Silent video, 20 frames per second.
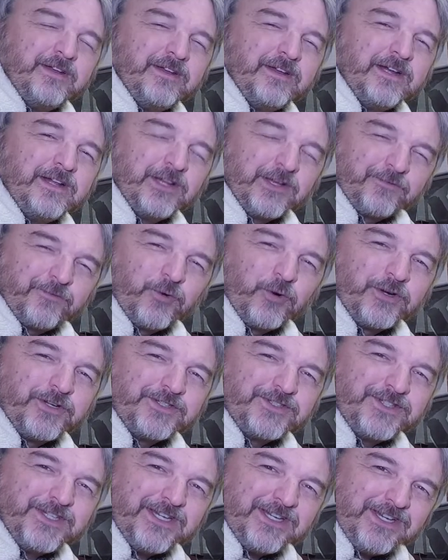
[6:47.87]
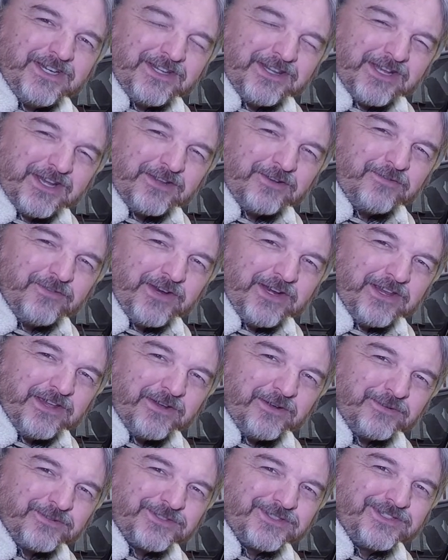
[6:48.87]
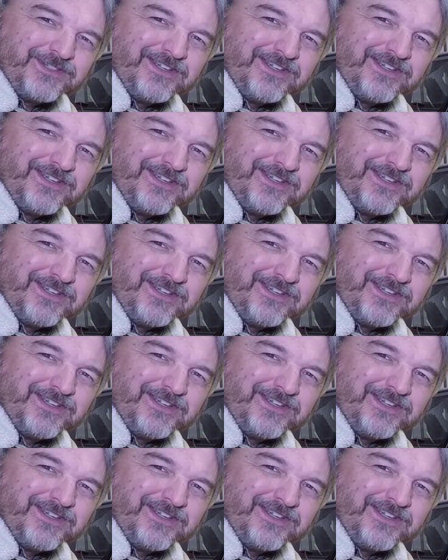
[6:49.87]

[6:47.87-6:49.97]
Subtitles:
I look forward to seeing you in the other videos.